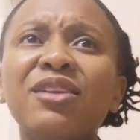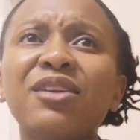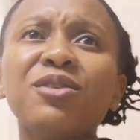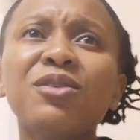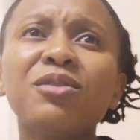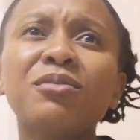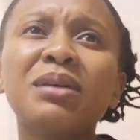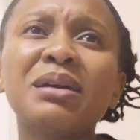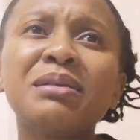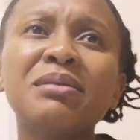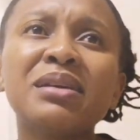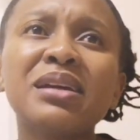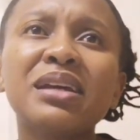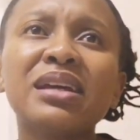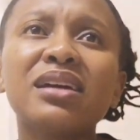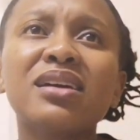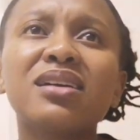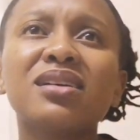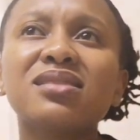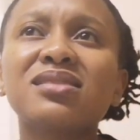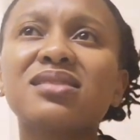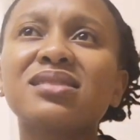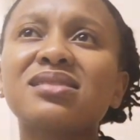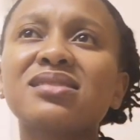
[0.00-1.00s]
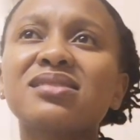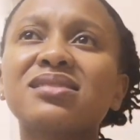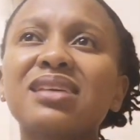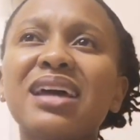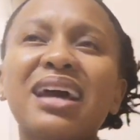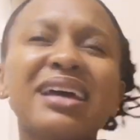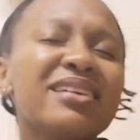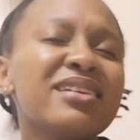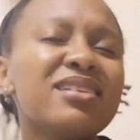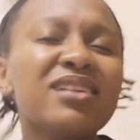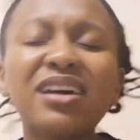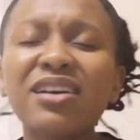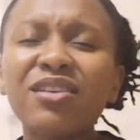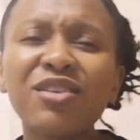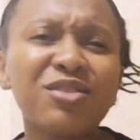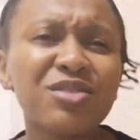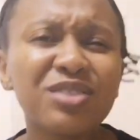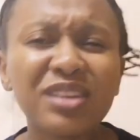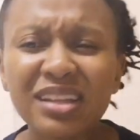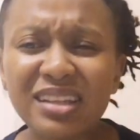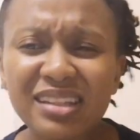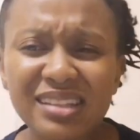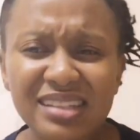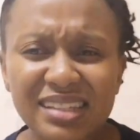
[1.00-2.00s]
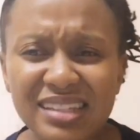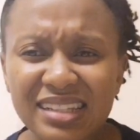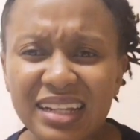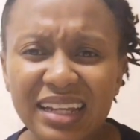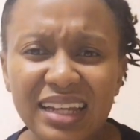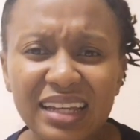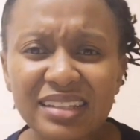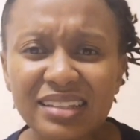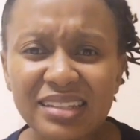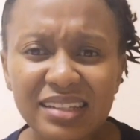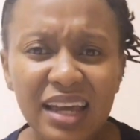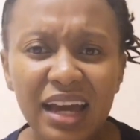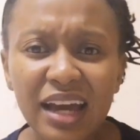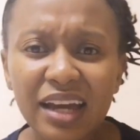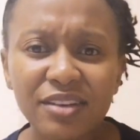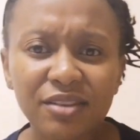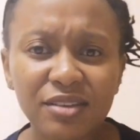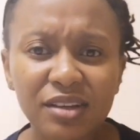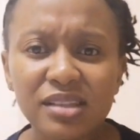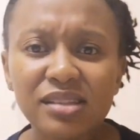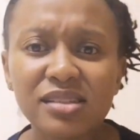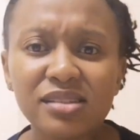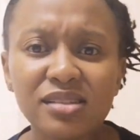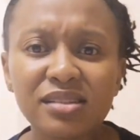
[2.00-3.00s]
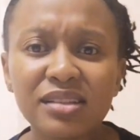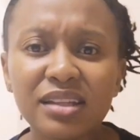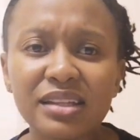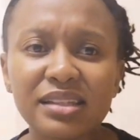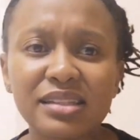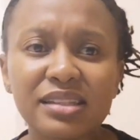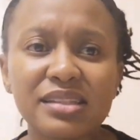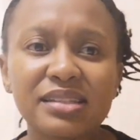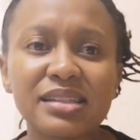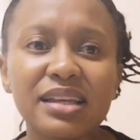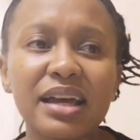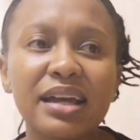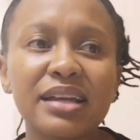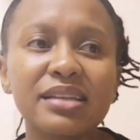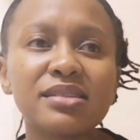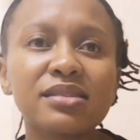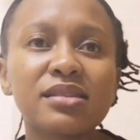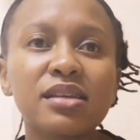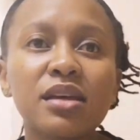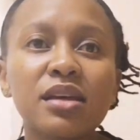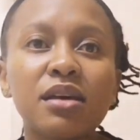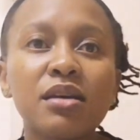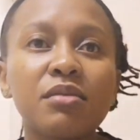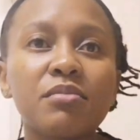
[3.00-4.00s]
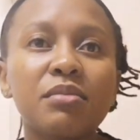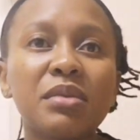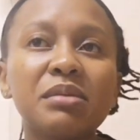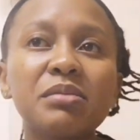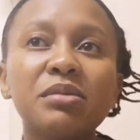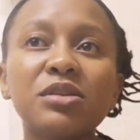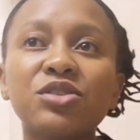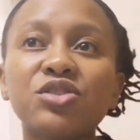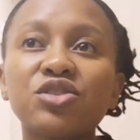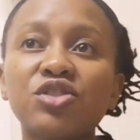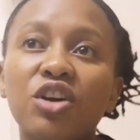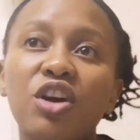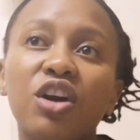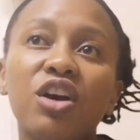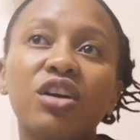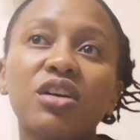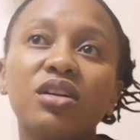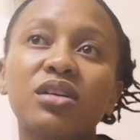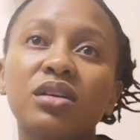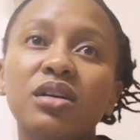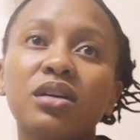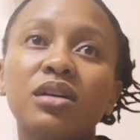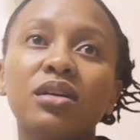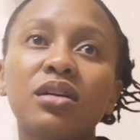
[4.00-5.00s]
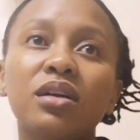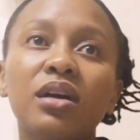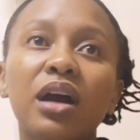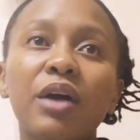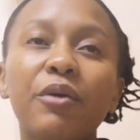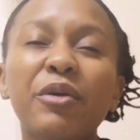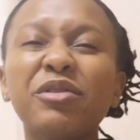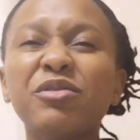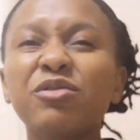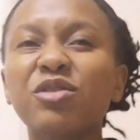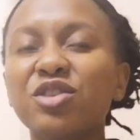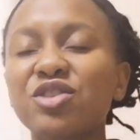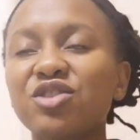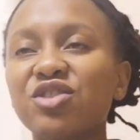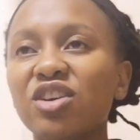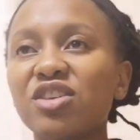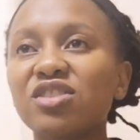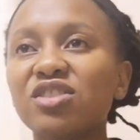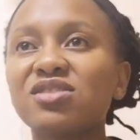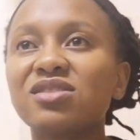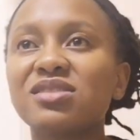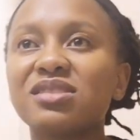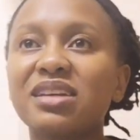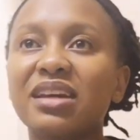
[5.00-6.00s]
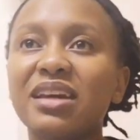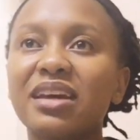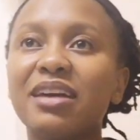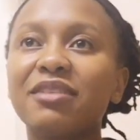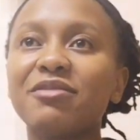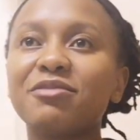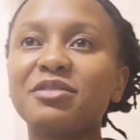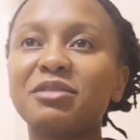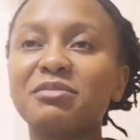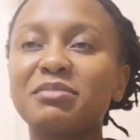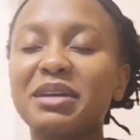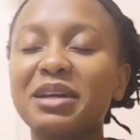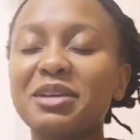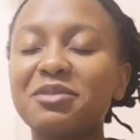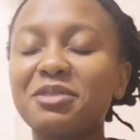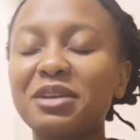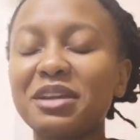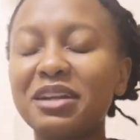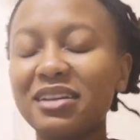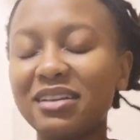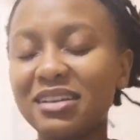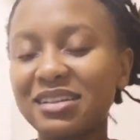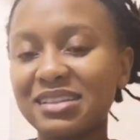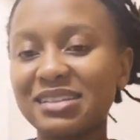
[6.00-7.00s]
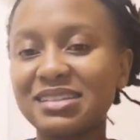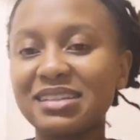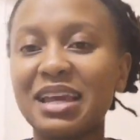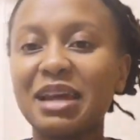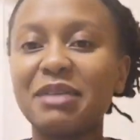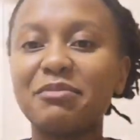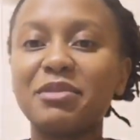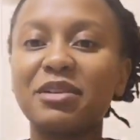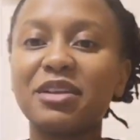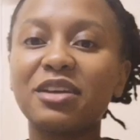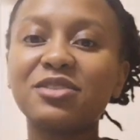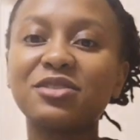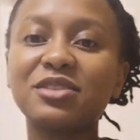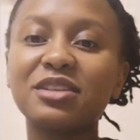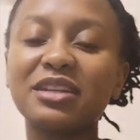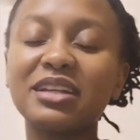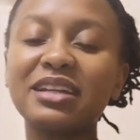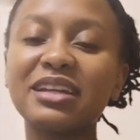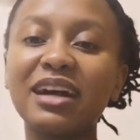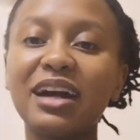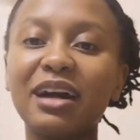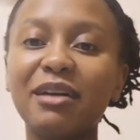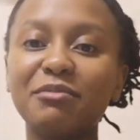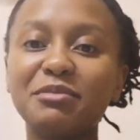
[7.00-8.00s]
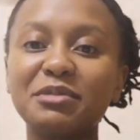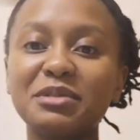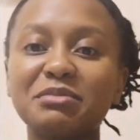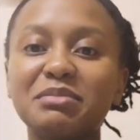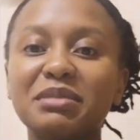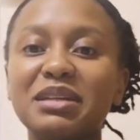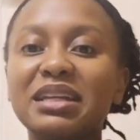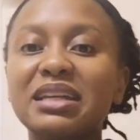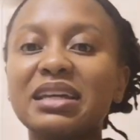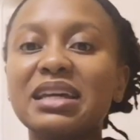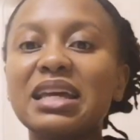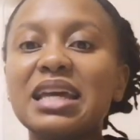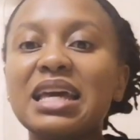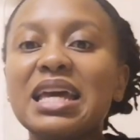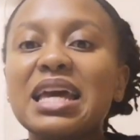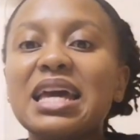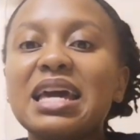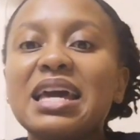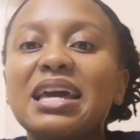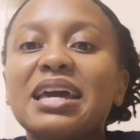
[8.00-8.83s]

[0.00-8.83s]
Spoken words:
I don't know, maybe it's, I don't think it's late. Yeah, you can still exercise, maybe jog. I went for a jog today after my renal exam. It actually calmed me.